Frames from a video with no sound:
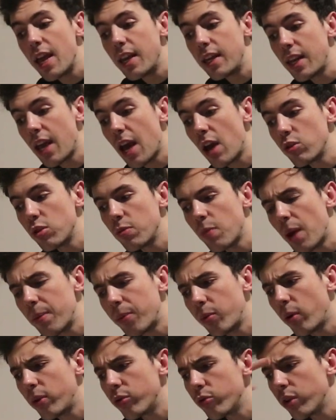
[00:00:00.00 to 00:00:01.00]
Now you might
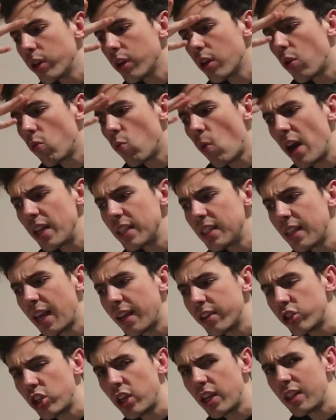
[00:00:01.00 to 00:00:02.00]
be wondering, why isn't
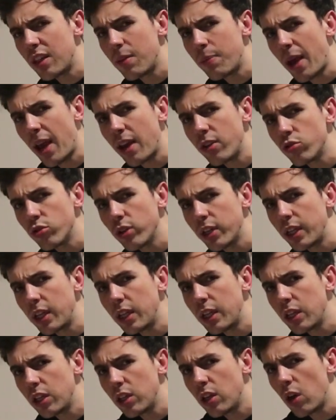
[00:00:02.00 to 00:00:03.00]
that shit in the
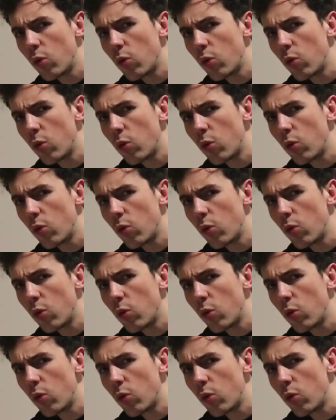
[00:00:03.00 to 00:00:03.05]
pantry?